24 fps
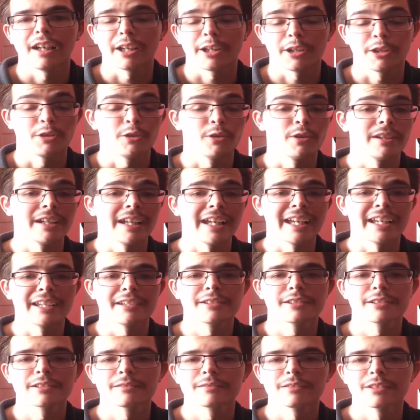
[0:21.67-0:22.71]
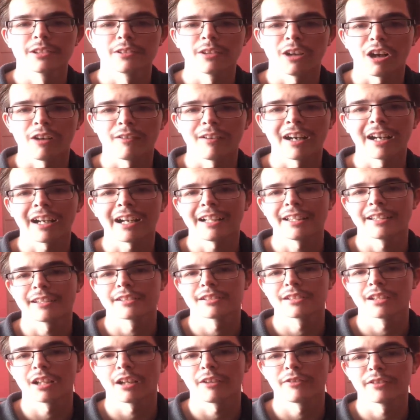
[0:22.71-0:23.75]
Q&As, all that kind of
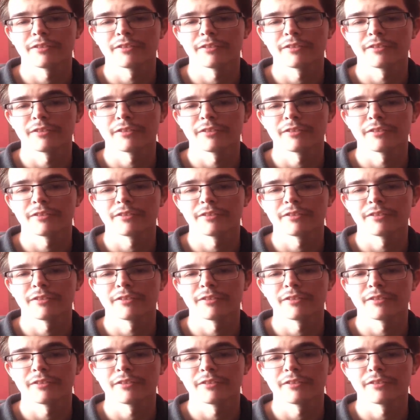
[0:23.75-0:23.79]
stuff.